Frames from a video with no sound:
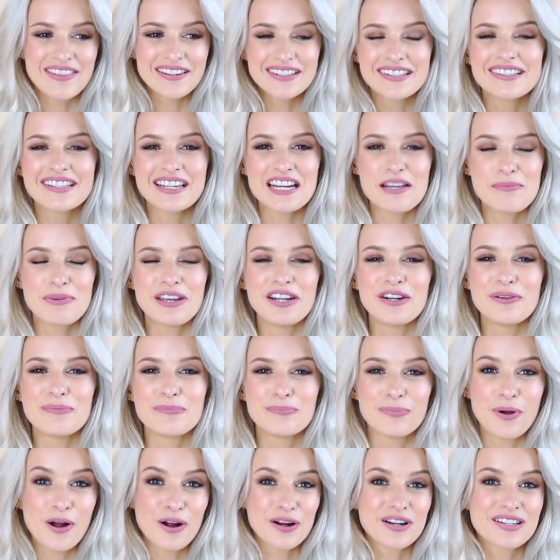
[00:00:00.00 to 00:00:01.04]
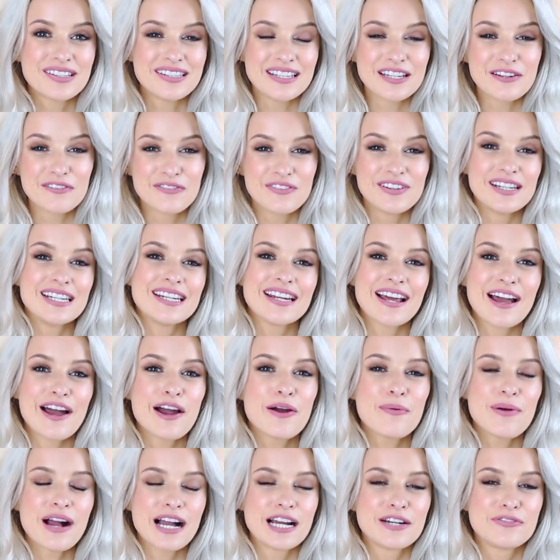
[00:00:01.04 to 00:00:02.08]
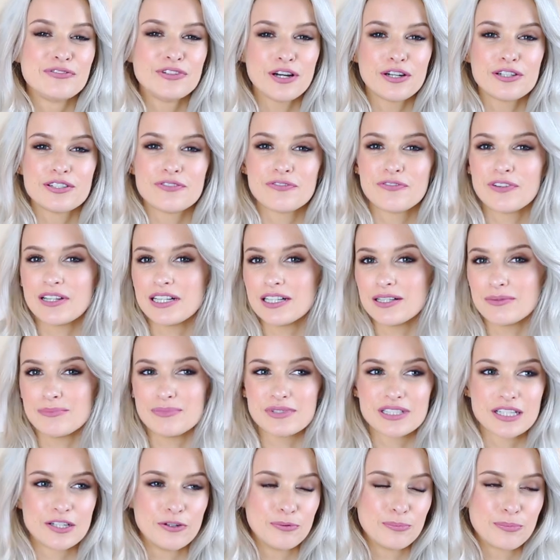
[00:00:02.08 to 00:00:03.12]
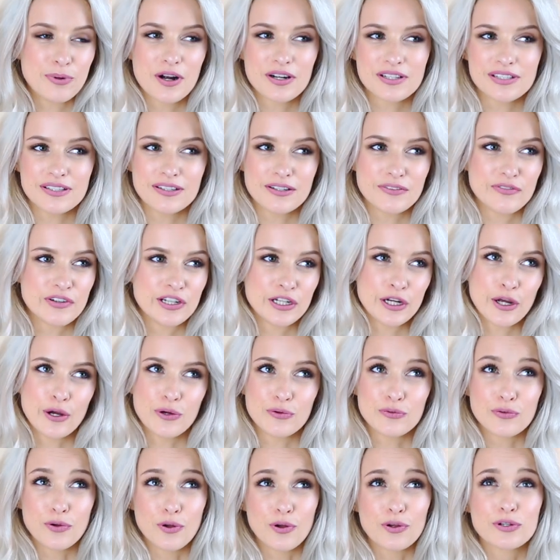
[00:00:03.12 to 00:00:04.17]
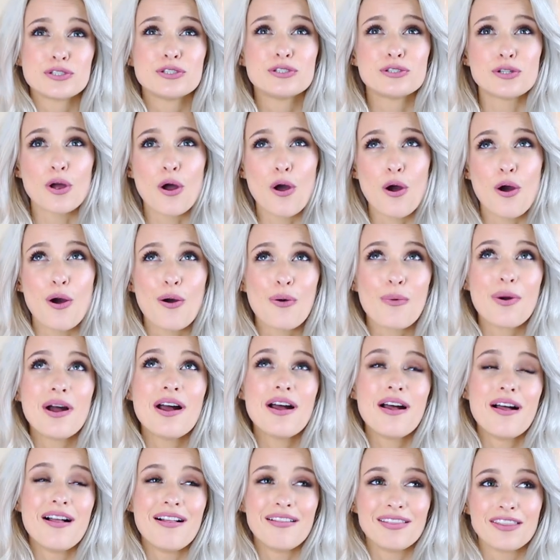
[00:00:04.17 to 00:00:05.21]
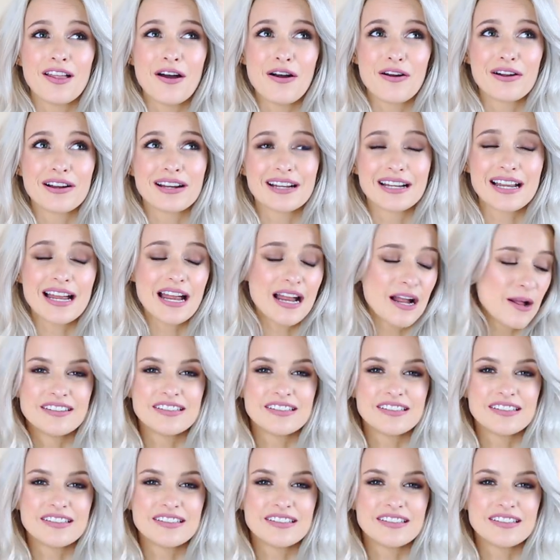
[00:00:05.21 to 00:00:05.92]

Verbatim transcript: This is gonna be an unboxing video. I've not filmed an unboxing video for so long.